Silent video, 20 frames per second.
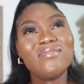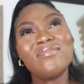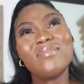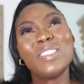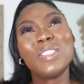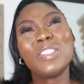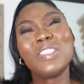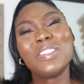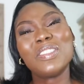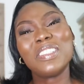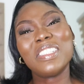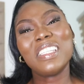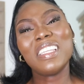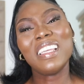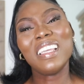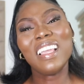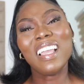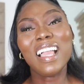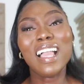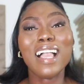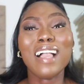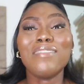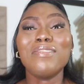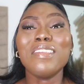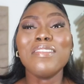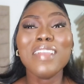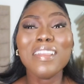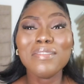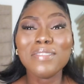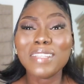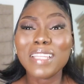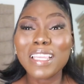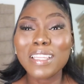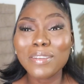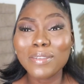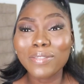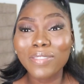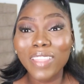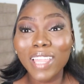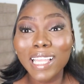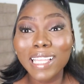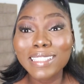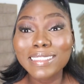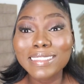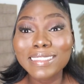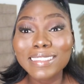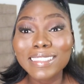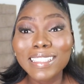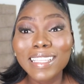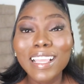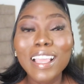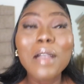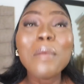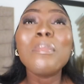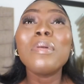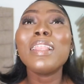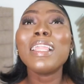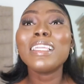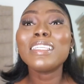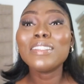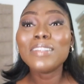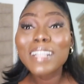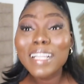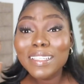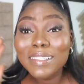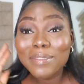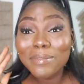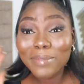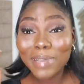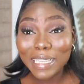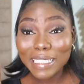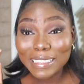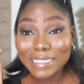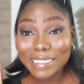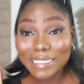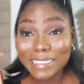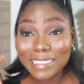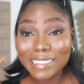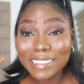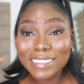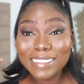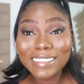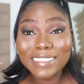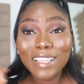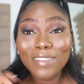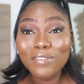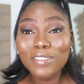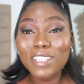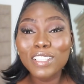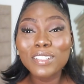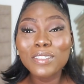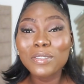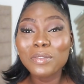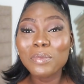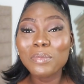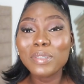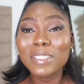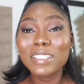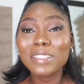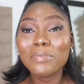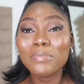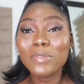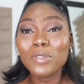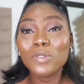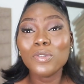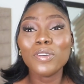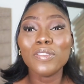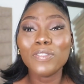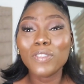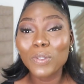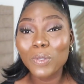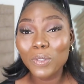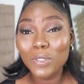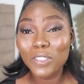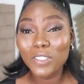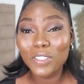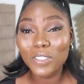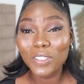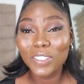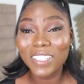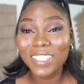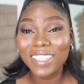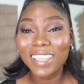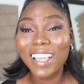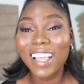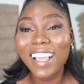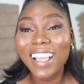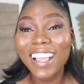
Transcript: Shonia, I've never even heard of that, but like you can imagine, it's definitely going to be in the middle of the ocean.